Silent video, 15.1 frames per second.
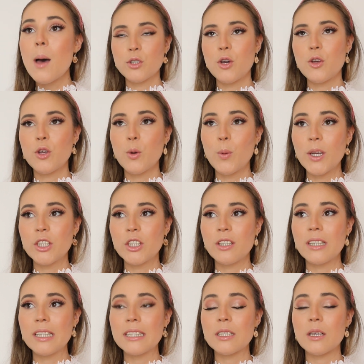So the
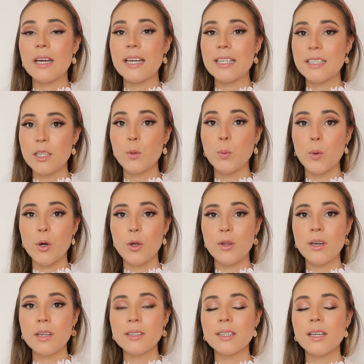question is it worth
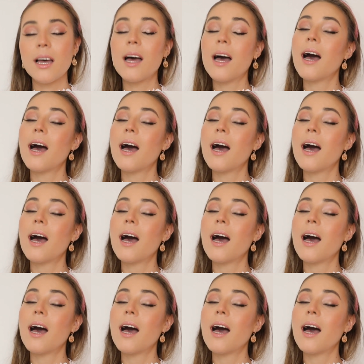it?